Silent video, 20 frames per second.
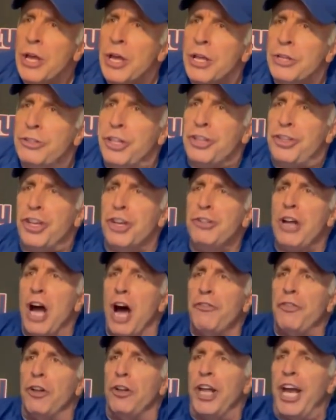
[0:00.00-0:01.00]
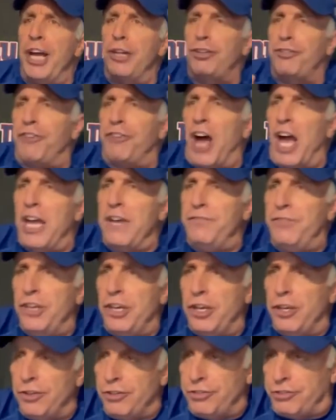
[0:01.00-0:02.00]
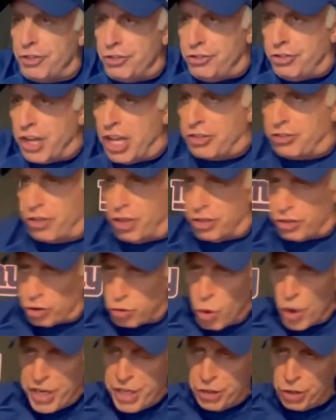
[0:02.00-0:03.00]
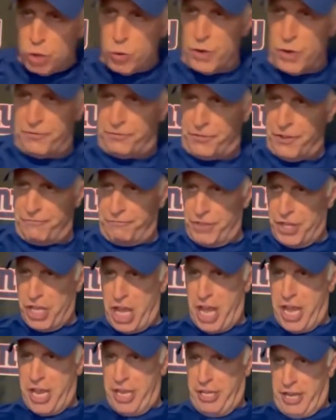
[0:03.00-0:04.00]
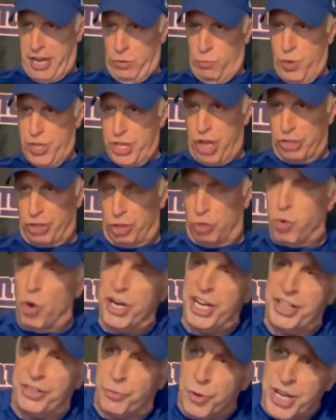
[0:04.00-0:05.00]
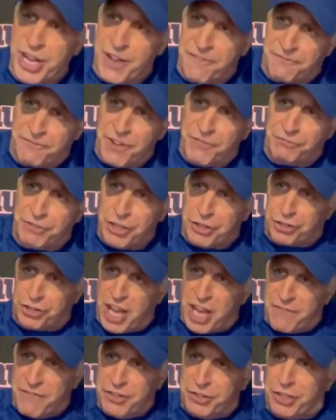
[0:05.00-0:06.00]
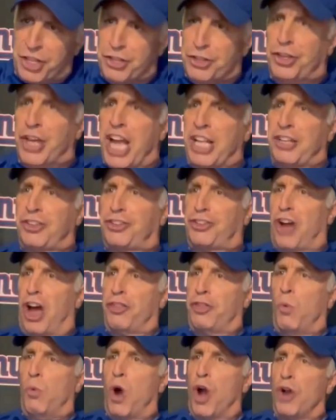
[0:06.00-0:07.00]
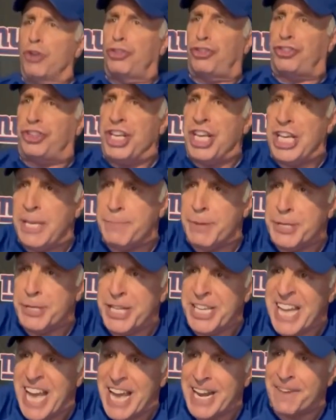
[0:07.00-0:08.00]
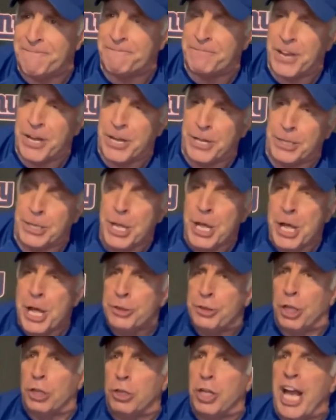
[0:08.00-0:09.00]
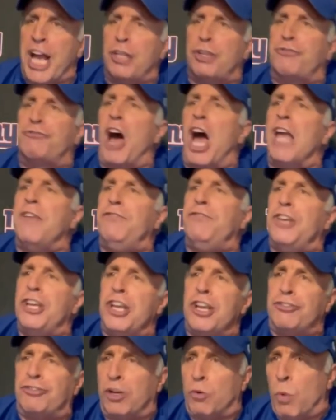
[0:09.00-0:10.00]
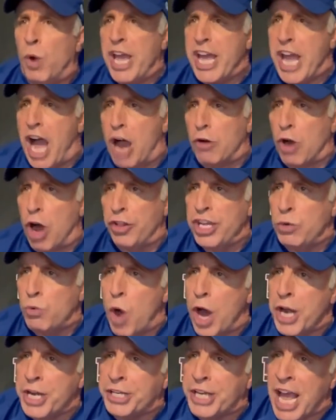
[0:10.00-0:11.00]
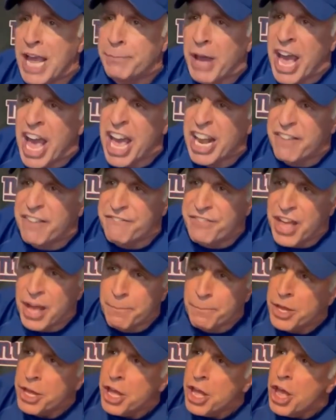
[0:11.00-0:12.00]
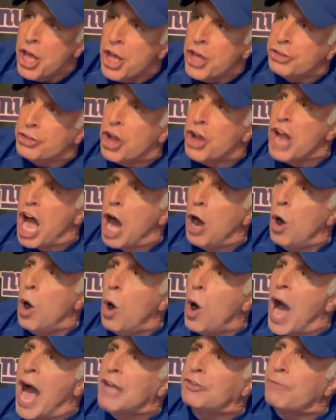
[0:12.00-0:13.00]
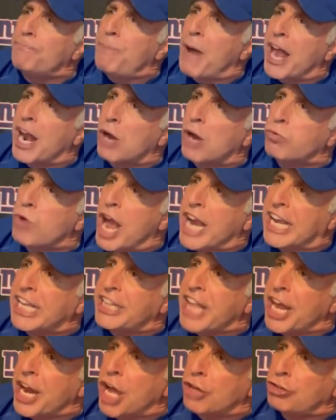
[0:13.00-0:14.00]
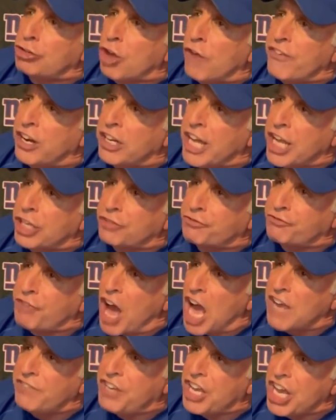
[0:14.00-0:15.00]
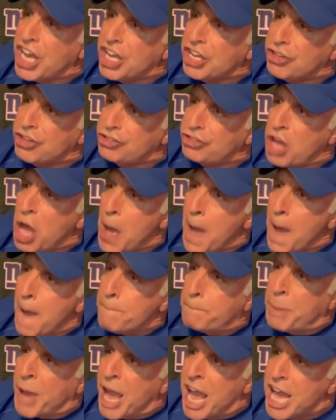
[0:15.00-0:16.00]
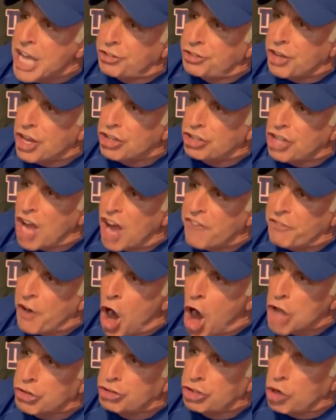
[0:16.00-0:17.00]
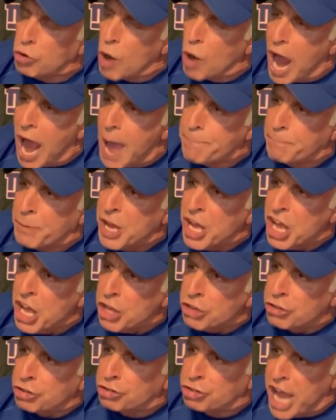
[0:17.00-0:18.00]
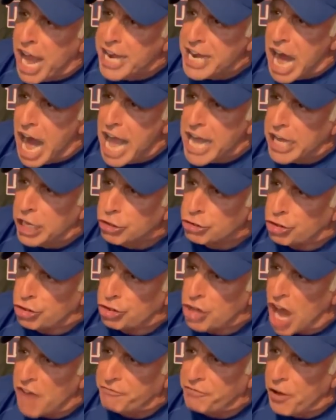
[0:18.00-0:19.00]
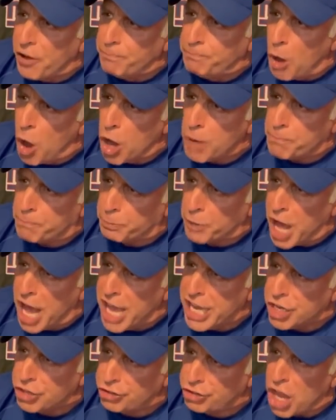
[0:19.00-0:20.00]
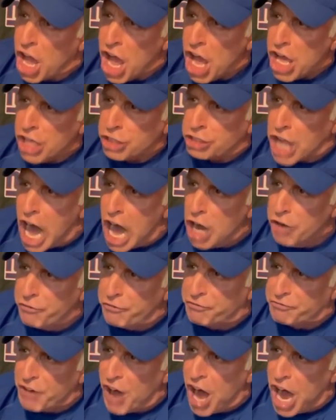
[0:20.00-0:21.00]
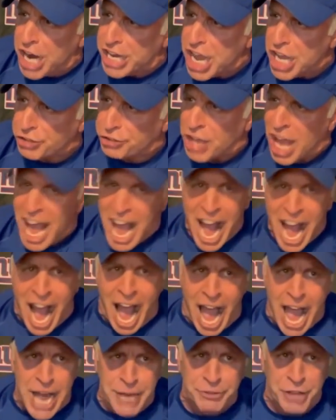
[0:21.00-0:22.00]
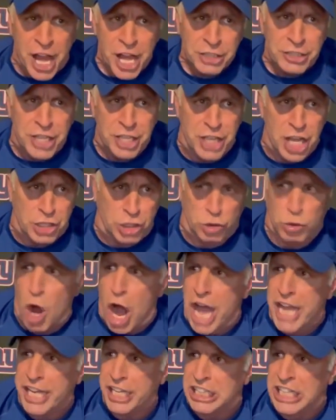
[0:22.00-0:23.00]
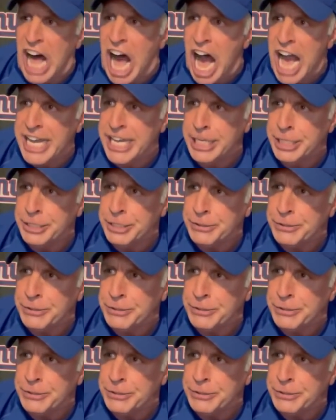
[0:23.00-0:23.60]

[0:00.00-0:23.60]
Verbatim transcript: Did you know the last five years the Jets are 22 and 58 and we are 23 and 57? The Jets are the worst team in the NFL the last five years and we are only one game ahead of them. You know who has a better record than us over the last five years? pieces of horse crap, senile shuffleboard players, toe fungus, and the Detroit Lion.